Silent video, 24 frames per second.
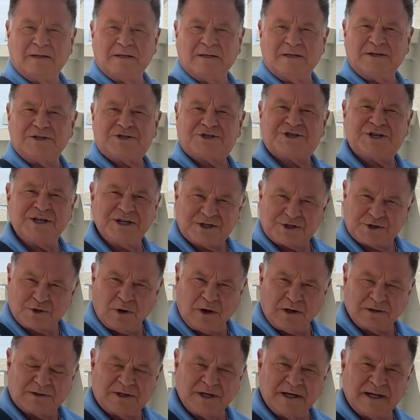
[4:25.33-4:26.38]
sea
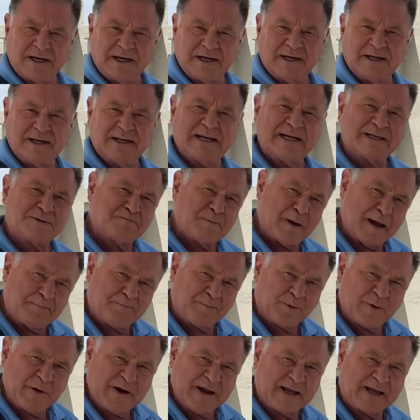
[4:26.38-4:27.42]
salt in it, it has
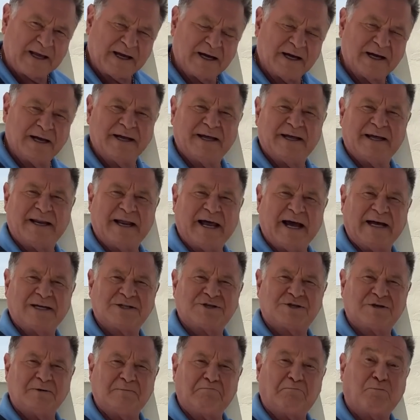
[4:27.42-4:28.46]
paprika, it has
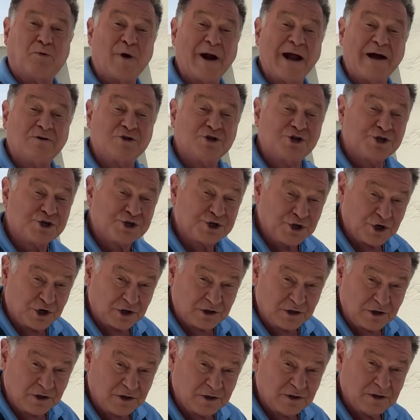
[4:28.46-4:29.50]
some brown
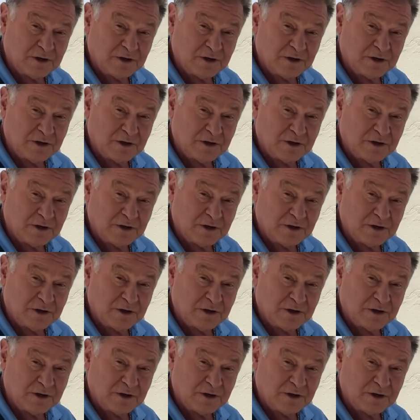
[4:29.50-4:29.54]
sugar,